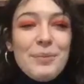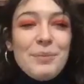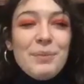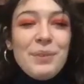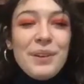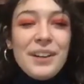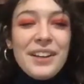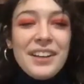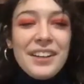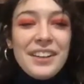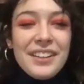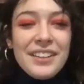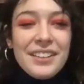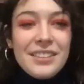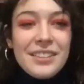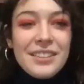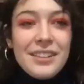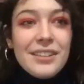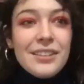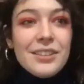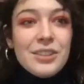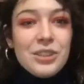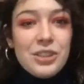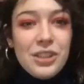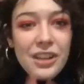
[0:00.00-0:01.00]
But
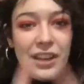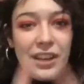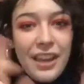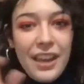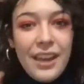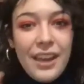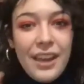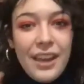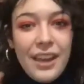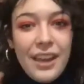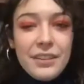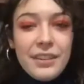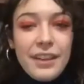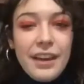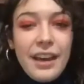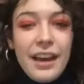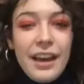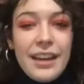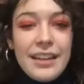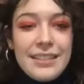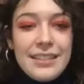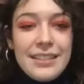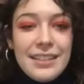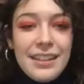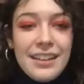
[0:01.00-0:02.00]
she came up with
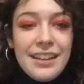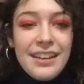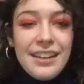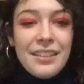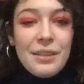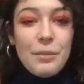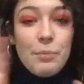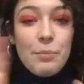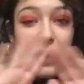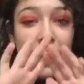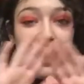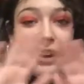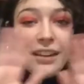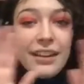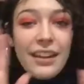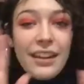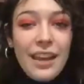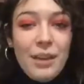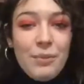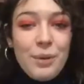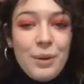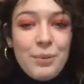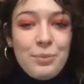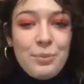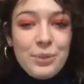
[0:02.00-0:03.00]
the idea, the band
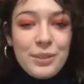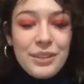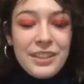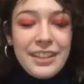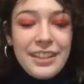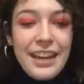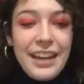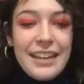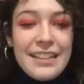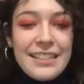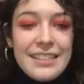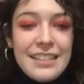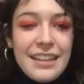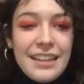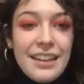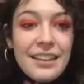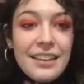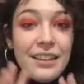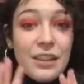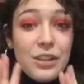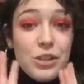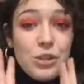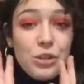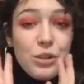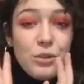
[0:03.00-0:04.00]
came up with the idea, and
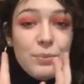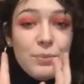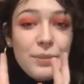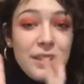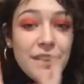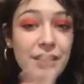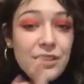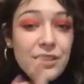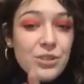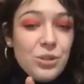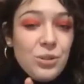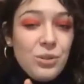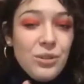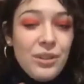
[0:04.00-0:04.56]
they told me to do